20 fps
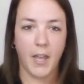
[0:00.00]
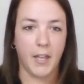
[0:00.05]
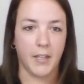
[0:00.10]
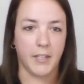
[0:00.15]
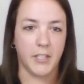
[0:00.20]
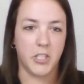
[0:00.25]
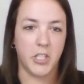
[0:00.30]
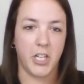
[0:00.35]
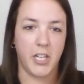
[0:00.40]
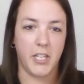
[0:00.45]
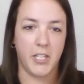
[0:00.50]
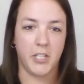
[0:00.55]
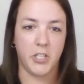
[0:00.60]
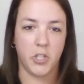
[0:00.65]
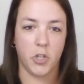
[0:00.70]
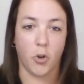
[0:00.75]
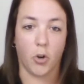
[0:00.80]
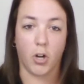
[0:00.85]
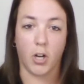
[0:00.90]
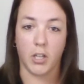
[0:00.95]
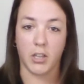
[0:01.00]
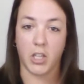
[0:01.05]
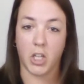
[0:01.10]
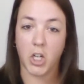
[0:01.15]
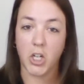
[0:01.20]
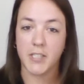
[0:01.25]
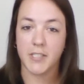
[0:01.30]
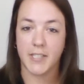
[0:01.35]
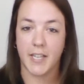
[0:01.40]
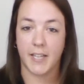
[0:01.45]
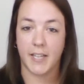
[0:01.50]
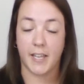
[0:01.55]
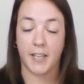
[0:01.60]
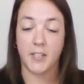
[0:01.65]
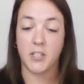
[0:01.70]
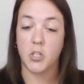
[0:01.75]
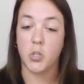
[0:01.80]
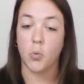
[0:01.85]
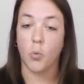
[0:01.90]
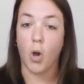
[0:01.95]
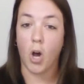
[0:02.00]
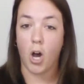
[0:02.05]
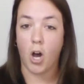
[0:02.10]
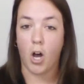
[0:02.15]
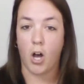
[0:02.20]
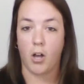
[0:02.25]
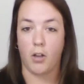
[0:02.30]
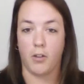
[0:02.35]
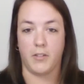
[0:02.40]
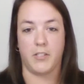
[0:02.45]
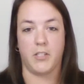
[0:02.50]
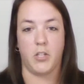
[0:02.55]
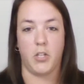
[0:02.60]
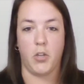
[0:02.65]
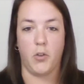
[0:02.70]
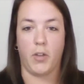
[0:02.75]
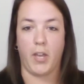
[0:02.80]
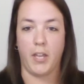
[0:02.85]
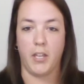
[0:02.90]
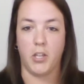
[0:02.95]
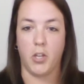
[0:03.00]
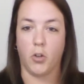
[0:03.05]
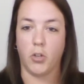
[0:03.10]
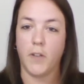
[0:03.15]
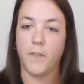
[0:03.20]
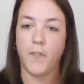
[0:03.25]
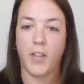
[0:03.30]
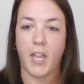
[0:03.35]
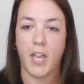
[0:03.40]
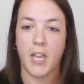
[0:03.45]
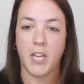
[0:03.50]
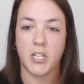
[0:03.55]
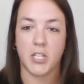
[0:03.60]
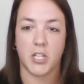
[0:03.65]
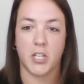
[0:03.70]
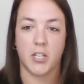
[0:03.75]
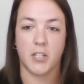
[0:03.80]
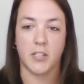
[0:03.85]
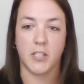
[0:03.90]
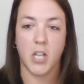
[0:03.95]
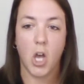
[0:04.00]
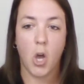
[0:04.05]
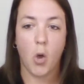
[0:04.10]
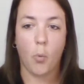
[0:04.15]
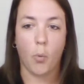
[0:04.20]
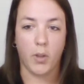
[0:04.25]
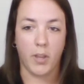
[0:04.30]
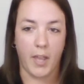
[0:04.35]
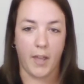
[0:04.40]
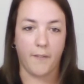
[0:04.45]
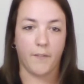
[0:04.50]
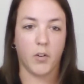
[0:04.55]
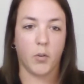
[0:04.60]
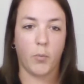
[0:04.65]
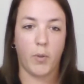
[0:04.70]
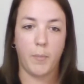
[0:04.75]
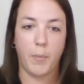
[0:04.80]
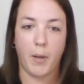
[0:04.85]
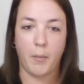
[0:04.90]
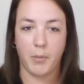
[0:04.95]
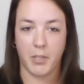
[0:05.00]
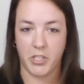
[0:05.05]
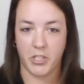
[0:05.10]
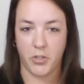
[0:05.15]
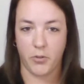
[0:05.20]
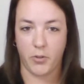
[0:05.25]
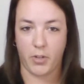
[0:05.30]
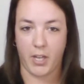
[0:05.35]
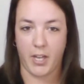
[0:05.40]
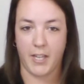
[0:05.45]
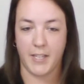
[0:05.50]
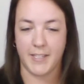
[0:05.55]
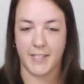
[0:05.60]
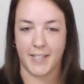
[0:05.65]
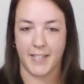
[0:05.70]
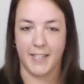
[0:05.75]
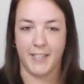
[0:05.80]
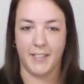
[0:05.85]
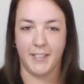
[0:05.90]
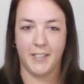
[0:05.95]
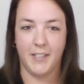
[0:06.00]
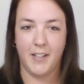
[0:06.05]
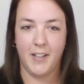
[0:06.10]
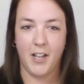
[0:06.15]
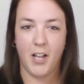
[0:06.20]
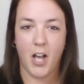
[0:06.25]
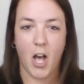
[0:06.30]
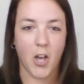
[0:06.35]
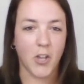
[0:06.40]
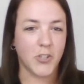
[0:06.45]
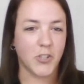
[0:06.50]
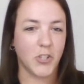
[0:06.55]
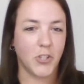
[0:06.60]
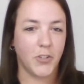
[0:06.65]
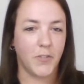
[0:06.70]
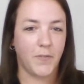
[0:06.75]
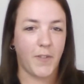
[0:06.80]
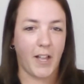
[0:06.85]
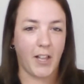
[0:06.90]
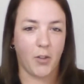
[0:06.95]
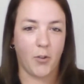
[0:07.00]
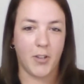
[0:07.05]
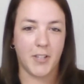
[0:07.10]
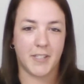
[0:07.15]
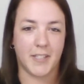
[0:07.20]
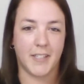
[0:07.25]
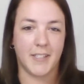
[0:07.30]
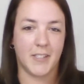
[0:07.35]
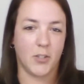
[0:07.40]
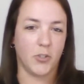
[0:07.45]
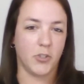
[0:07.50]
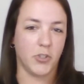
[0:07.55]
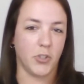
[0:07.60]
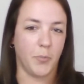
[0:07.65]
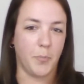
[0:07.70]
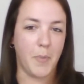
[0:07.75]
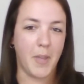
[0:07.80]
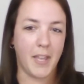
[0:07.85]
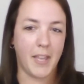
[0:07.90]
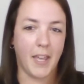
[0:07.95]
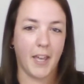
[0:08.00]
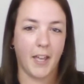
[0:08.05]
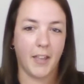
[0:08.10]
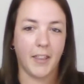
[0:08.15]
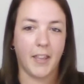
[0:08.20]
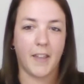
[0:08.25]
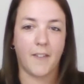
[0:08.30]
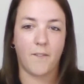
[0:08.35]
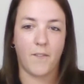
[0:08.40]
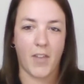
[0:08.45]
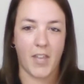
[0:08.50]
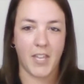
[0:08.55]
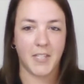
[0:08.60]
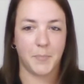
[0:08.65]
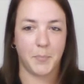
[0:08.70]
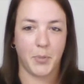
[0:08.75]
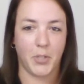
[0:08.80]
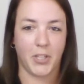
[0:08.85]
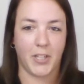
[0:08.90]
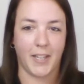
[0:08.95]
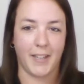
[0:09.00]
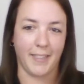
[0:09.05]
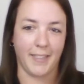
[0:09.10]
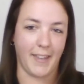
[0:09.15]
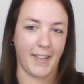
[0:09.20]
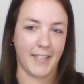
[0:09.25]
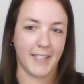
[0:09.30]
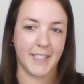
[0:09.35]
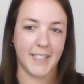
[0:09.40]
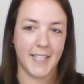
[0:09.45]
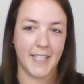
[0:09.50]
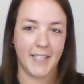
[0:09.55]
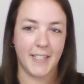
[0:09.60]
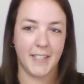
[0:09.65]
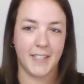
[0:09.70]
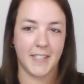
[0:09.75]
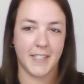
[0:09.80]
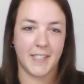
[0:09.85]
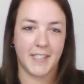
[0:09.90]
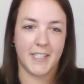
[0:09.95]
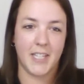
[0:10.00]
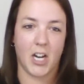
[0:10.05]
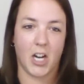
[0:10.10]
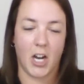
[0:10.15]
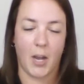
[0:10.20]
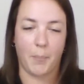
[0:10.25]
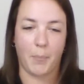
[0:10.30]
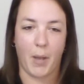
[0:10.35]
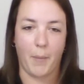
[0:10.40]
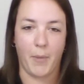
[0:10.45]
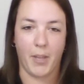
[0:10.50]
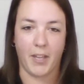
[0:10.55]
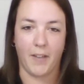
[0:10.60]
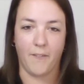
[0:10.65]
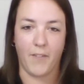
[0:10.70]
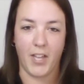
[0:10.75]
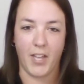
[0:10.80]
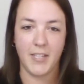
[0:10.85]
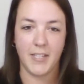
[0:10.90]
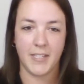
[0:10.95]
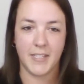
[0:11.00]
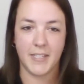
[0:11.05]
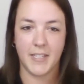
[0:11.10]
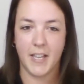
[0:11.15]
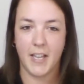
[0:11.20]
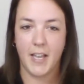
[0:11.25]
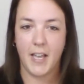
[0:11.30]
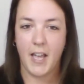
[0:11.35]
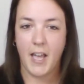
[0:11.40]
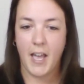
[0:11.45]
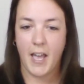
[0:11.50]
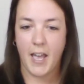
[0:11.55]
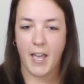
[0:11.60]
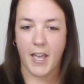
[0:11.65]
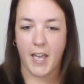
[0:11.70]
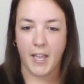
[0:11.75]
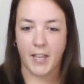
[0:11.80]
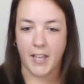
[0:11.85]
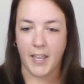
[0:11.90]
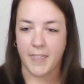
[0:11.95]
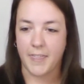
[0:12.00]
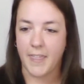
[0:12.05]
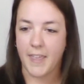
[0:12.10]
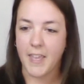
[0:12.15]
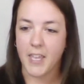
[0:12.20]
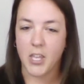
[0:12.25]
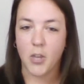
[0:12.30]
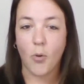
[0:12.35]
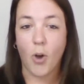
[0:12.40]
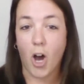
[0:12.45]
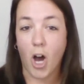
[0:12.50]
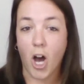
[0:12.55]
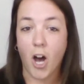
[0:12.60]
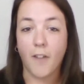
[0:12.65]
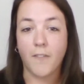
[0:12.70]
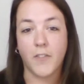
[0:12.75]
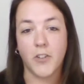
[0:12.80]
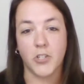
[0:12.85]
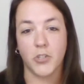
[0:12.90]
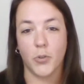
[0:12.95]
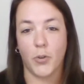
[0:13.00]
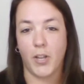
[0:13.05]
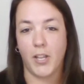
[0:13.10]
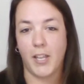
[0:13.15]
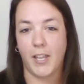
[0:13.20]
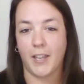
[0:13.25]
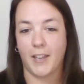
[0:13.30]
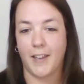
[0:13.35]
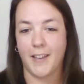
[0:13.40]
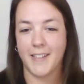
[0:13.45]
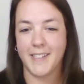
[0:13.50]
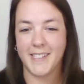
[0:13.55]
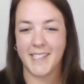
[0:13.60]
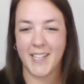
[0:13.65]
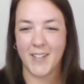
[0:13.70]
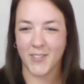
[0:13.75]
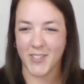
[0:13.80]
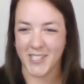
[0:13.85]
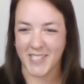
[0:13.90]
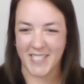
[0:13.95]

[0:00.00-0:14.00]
and change your alert settings to all so you get notifications whenever we publish new content. Also, follow us on social media like Facebook and LinkedIn to see our upcoming events. And I thank you all for joining us, and we'll